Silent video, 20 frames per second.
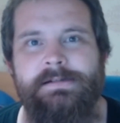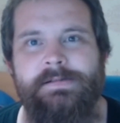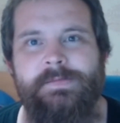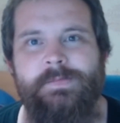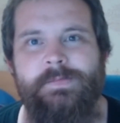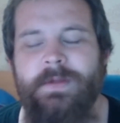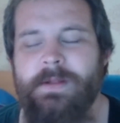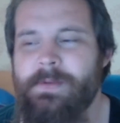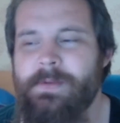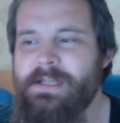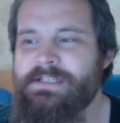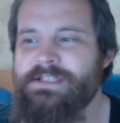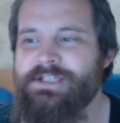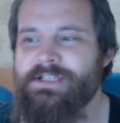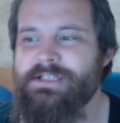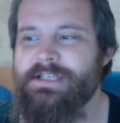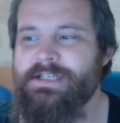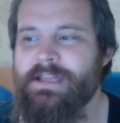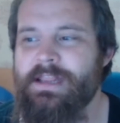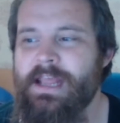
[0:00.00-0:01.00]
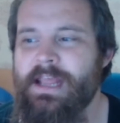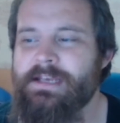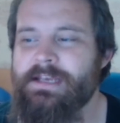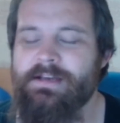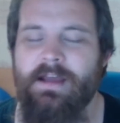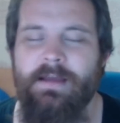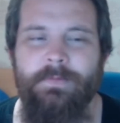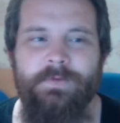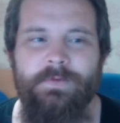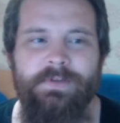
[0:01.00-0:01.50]
Maybe it's just that
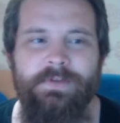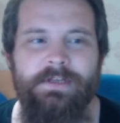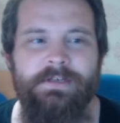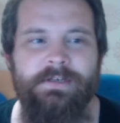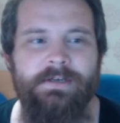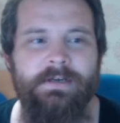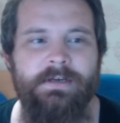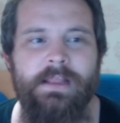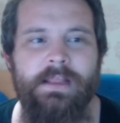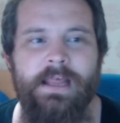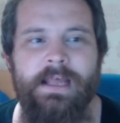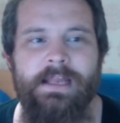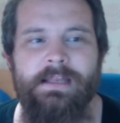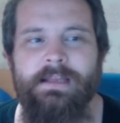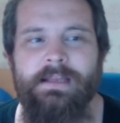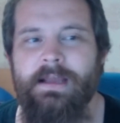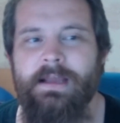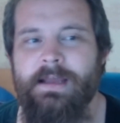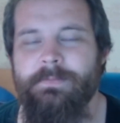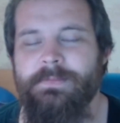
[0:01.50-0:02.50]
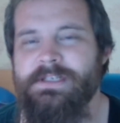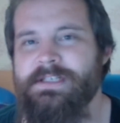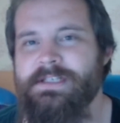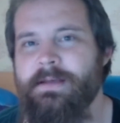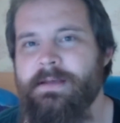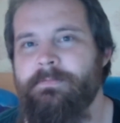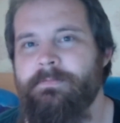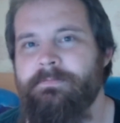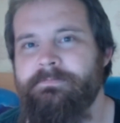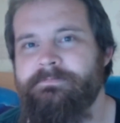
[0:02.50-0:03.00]
time of year that I miss
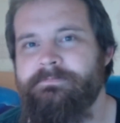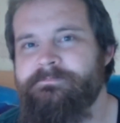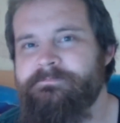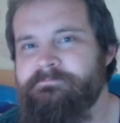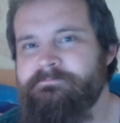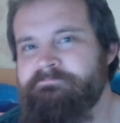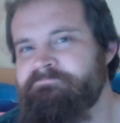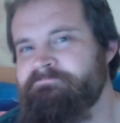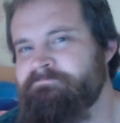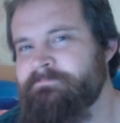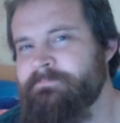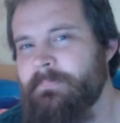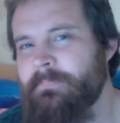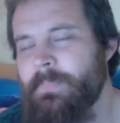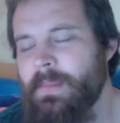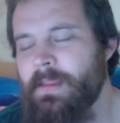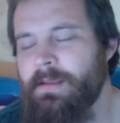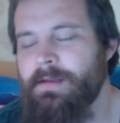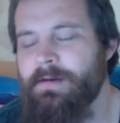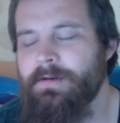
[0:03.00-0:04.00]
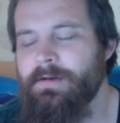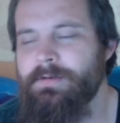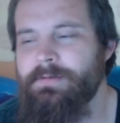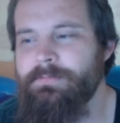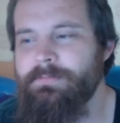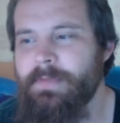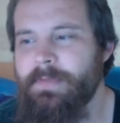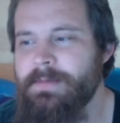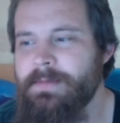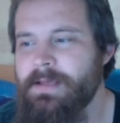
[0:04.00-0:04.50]
them. You know,
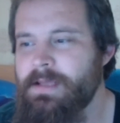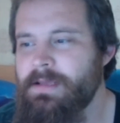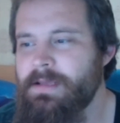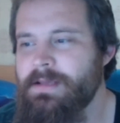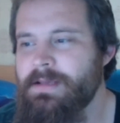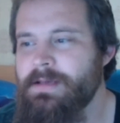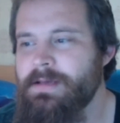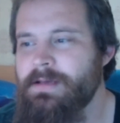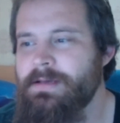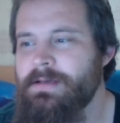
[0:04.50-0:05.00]
maybe...